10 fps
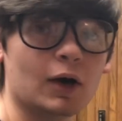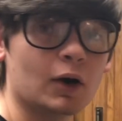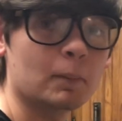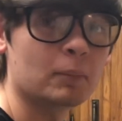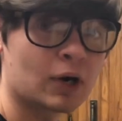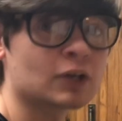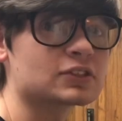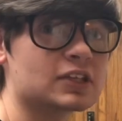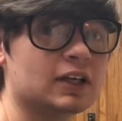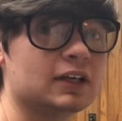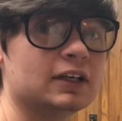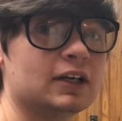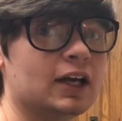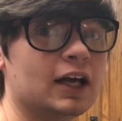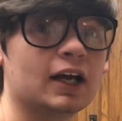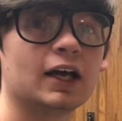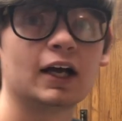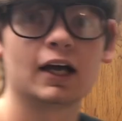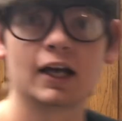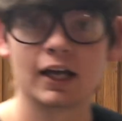burnt...
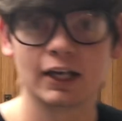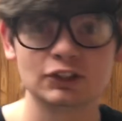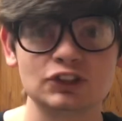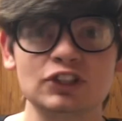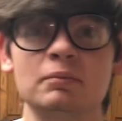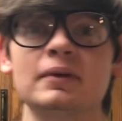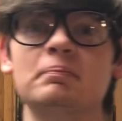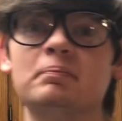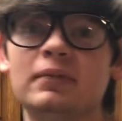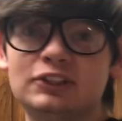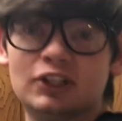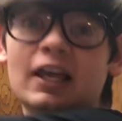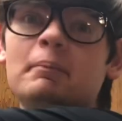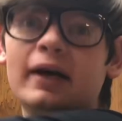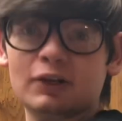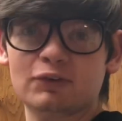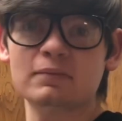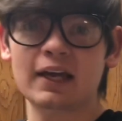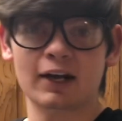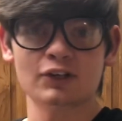It should get better from
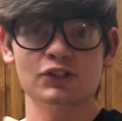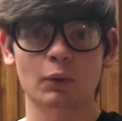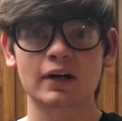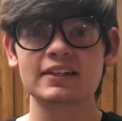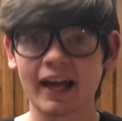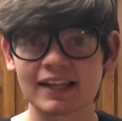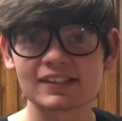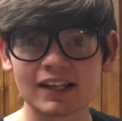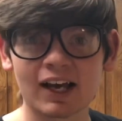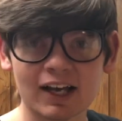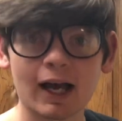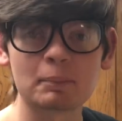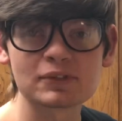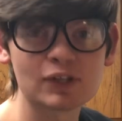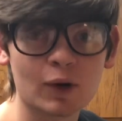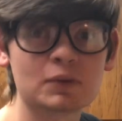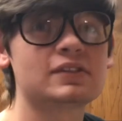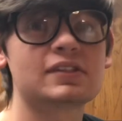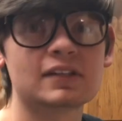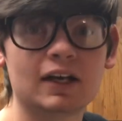there. So our next
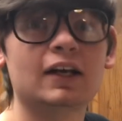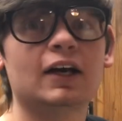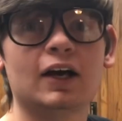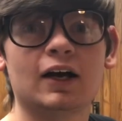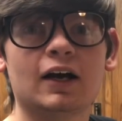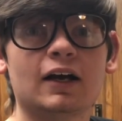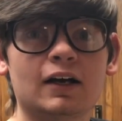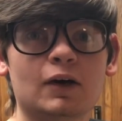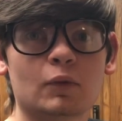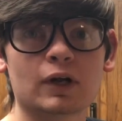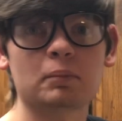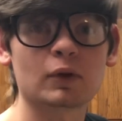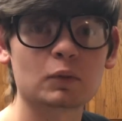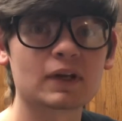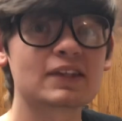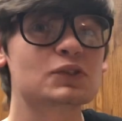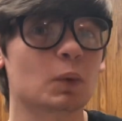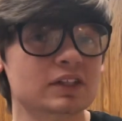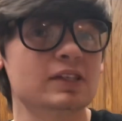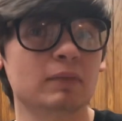episodes, we're gonna upload one of these
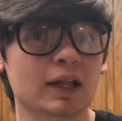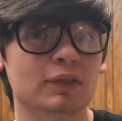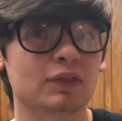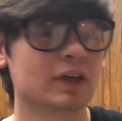once a month.